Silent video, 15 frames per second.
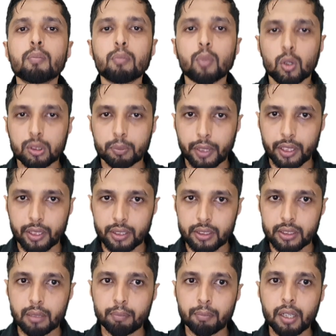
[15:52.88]
prospectus,
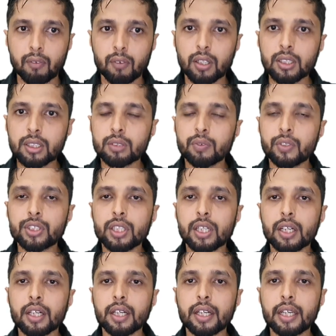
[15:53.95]
the powers which
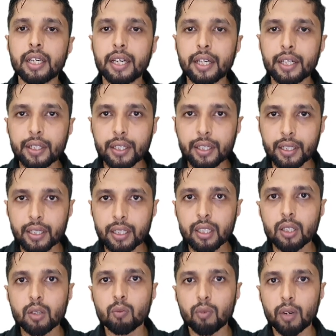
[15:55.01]
are related
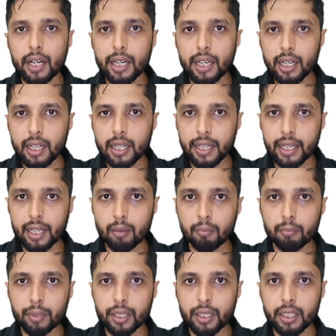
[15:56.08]
while a
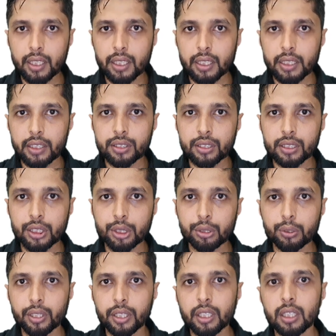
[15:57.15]
company is
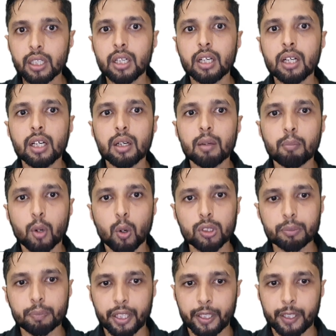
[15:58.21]
issuing
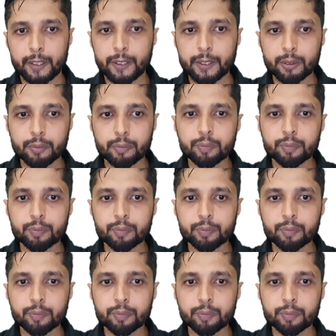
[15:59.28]
prospectus.